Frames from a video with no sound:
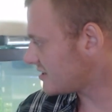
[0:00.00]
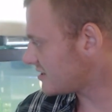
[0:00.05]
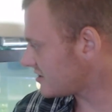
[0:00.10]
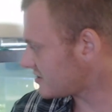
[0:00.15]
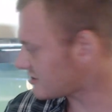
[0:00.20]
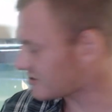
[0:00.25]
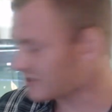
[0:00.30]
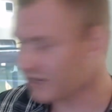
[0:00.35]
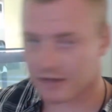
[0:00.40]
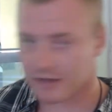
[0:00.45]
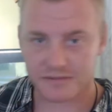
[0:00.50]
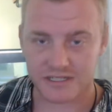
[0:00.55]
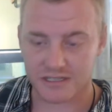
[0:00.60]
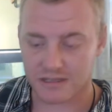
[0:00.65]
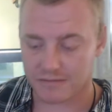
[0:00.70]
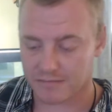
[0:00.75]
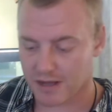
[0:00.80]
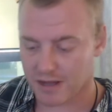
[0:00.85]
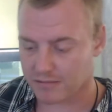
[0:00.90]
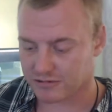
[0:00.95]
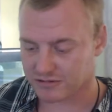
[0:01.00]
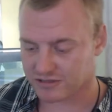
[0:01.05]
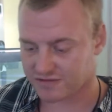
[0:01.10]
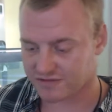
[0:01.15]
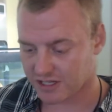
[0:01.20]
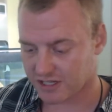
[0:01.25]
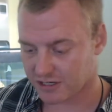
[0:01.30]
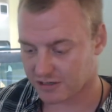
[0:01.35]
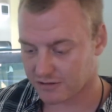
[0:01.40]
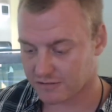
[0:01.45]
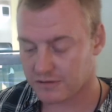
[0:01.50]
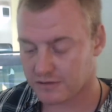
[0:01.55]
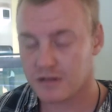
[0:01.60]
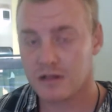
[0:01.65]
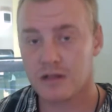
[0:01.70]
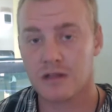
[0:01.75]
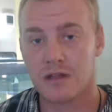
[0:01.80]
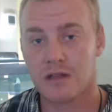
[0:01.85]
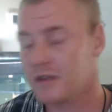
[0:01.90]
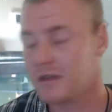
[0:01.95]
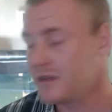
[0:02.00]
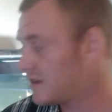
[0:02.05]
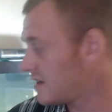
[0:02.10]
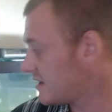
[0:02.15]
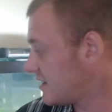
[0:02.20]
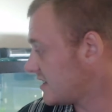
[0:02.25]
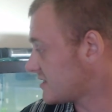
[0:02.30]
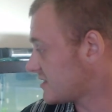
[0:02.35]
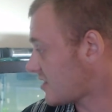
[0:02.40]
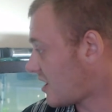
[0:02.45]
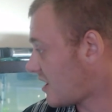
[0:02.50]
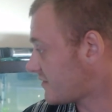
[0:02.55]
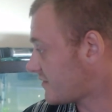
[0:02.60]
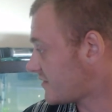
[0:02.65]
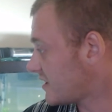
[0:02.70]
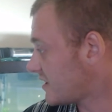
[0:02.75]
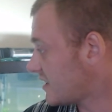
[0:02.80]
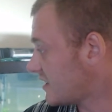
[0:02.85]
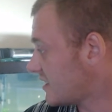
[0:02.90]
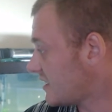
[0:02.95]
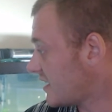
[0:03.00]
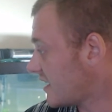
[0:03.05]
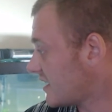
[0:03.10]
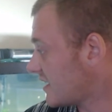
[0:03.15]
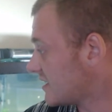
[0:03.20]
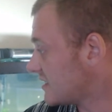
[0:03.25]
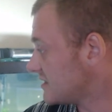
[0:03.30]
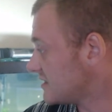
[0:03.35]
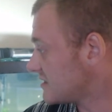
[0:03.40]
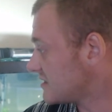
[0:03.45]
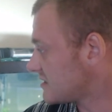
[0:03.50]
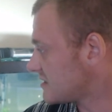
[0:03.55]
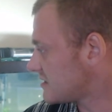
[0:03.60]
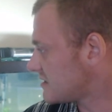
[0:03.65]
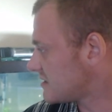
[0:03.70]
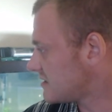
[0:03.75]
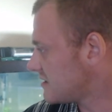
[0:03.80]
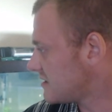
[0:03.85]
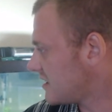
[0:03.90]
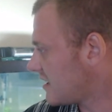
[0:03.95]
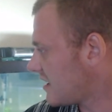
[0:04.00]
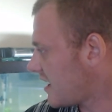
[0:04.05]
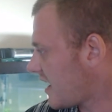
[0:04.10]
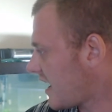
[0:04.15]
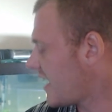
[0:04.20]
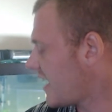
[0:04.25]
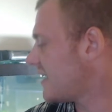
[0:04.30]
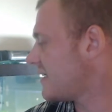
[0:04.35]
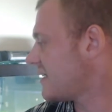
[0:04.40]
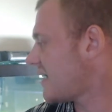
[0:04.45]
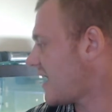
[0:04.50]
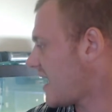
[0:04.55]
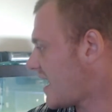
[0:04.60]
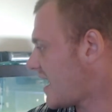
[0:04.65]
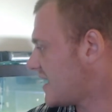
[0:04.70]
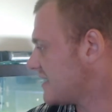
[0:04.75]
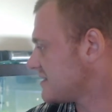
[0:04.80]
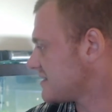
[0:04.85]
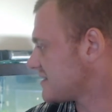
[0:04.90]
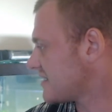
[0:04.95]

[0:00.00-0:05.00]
you stop seeing the bubbles flow, as often and as